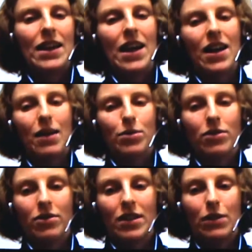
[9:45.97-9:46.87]
Yeah,
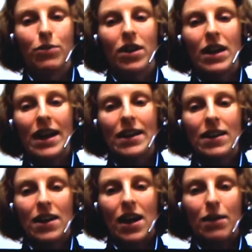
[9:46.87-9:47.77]
absolutely. Well,
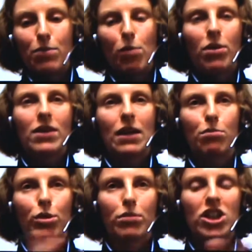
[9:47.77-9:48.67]
about
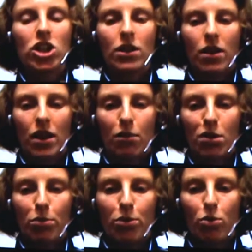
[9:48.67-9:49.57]
that permission
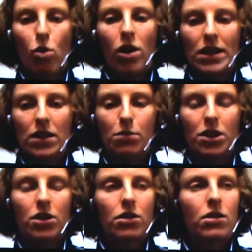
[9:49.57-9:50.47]
thing, people wanting to
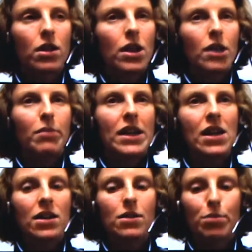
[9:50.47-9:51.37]
be cured. My
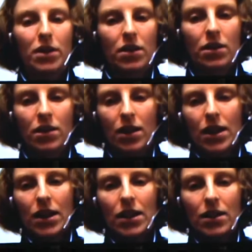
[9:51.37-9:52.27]
husband,
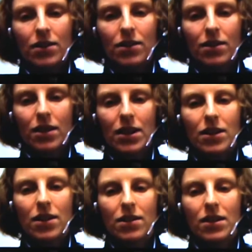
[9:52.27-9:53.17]
he
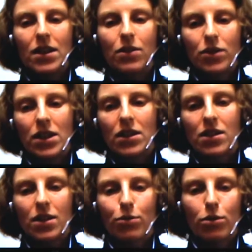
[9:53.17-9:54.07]
does EFT
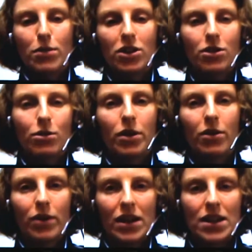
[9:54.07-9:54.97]
and stuff with me too.
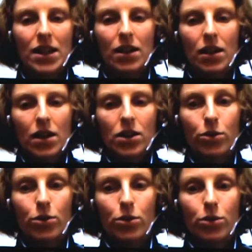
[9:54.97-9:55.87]
But when I said,
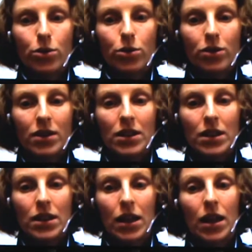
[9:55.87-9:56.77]
"Do you want to learn immunics?"
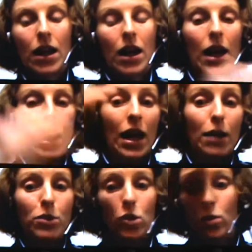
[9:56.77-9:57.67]
he said, I
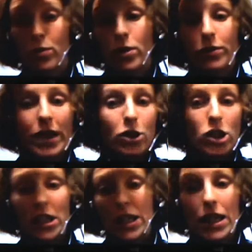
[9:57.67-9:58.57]
am so full of
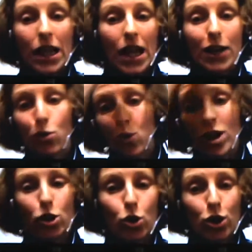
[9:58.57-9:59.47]
energy healing, I don't
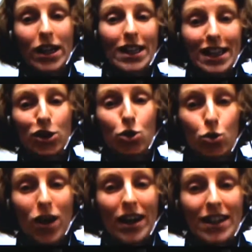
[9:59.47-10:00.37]
want to learn anything
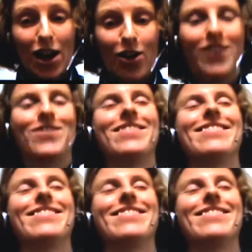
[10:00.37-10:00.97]
new right now.